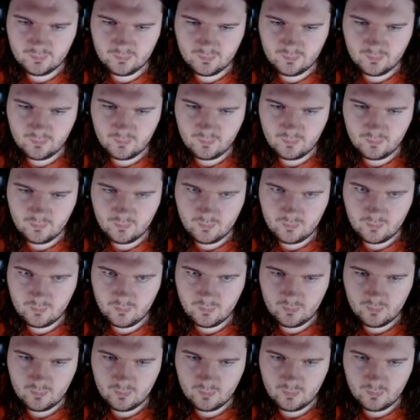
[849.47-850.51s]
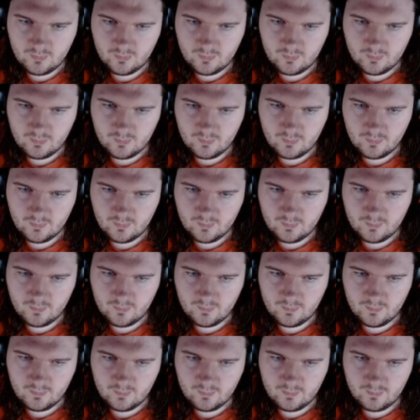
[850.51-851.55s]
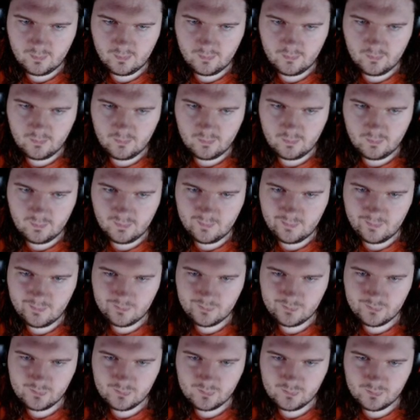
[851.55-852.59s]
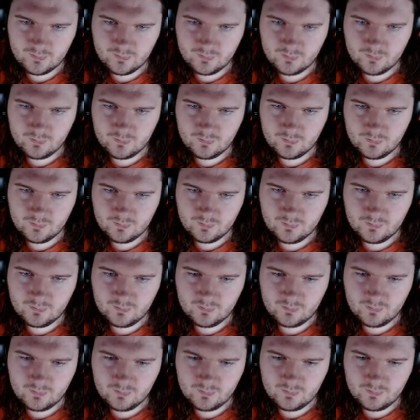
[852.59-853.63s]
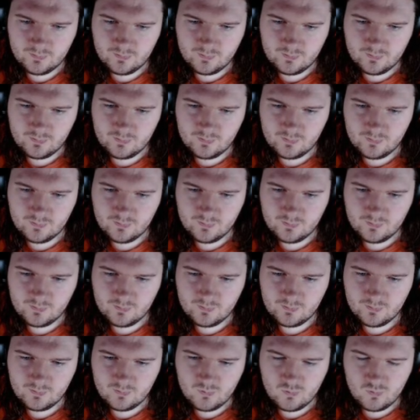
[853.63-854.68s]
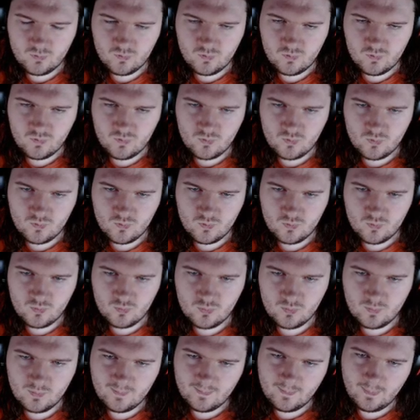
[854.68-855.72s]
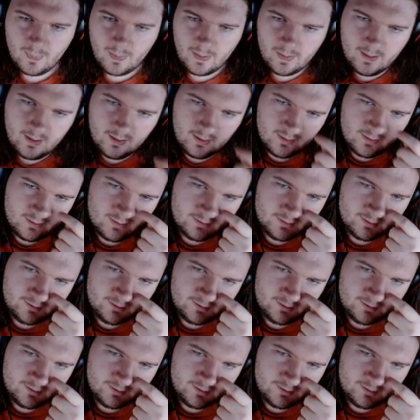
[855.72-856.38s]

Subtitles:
(no one is talking)